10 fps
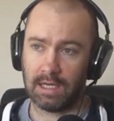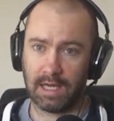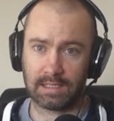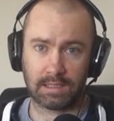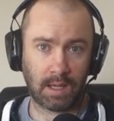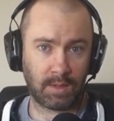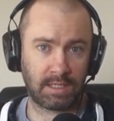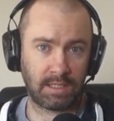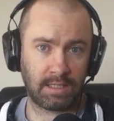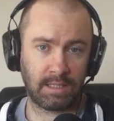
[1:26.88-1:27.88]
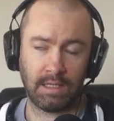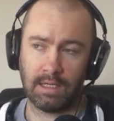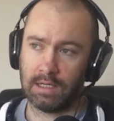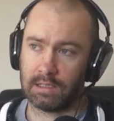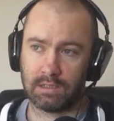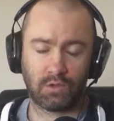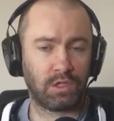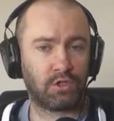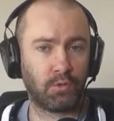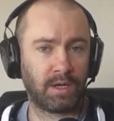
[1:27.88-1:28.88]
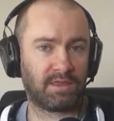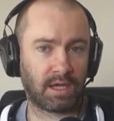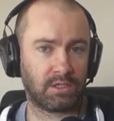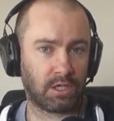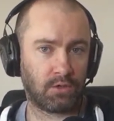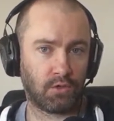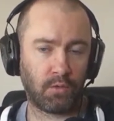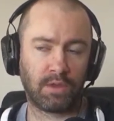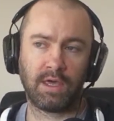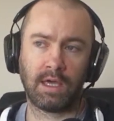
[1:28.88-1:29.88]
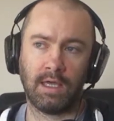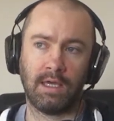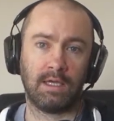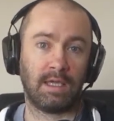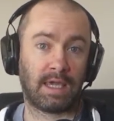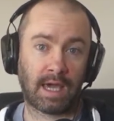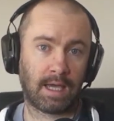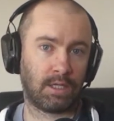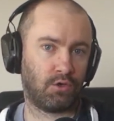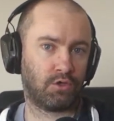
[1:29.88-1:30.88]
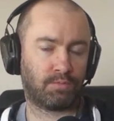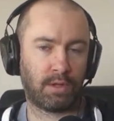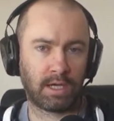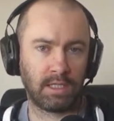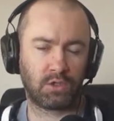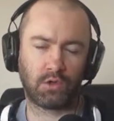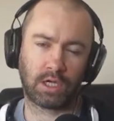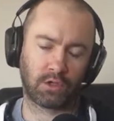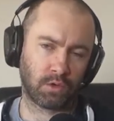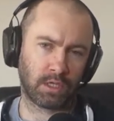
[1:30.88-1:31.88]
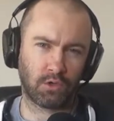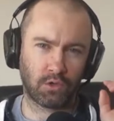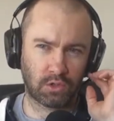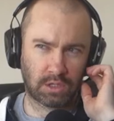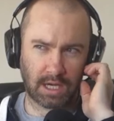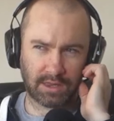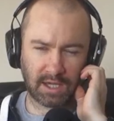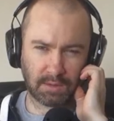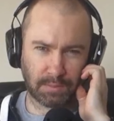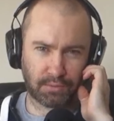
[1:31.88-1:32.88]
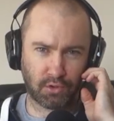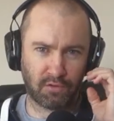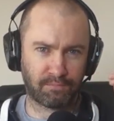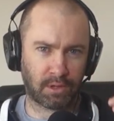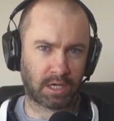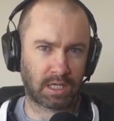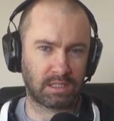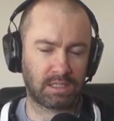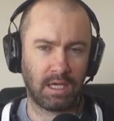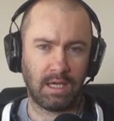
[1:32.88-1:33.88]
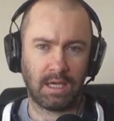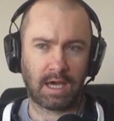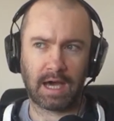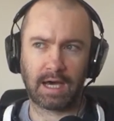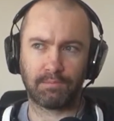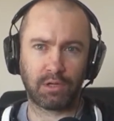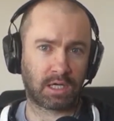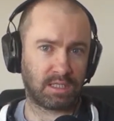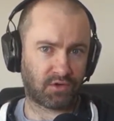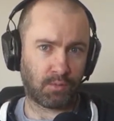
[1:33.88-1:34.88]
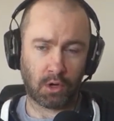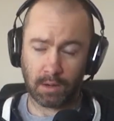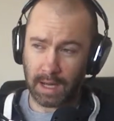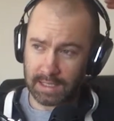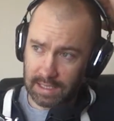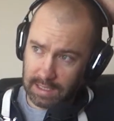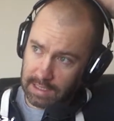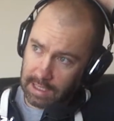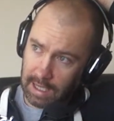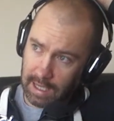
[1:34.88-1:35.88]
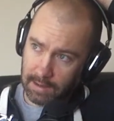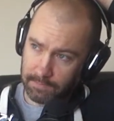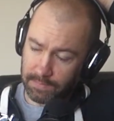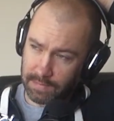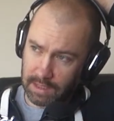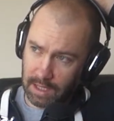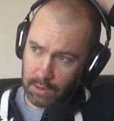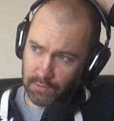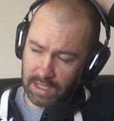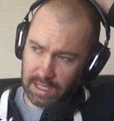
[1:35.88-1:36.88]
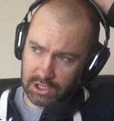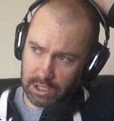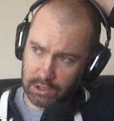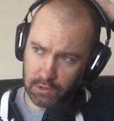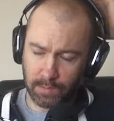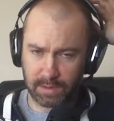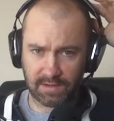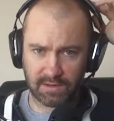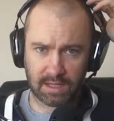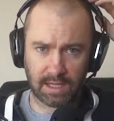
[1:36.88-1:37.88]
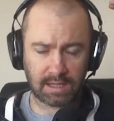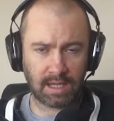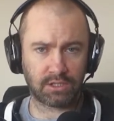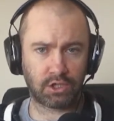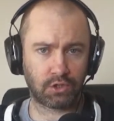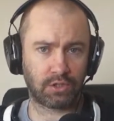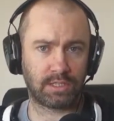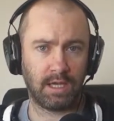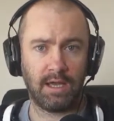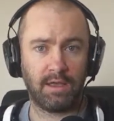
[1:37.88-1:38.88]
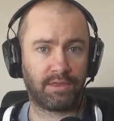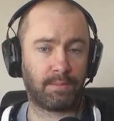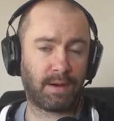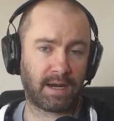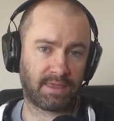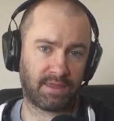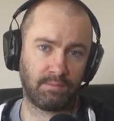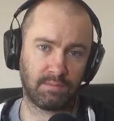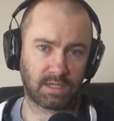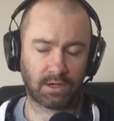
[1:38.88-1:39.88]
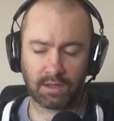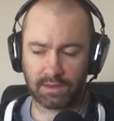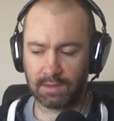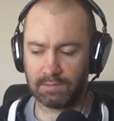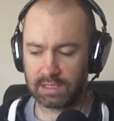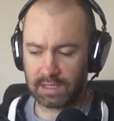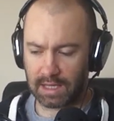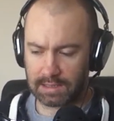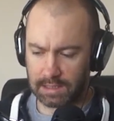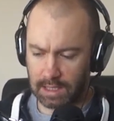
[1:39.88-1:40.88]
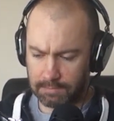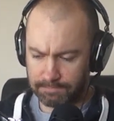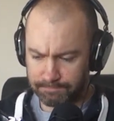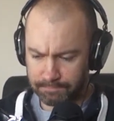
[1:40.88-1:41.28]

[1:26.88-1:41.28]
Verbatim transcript: It's limited. There's only so many things you can do with it. You can't use plugins, or you could only use, I think it was approved plugins and plugins from Automattic. And over the last year or so, I believe that they introduced third-party themes and other themes and things like that.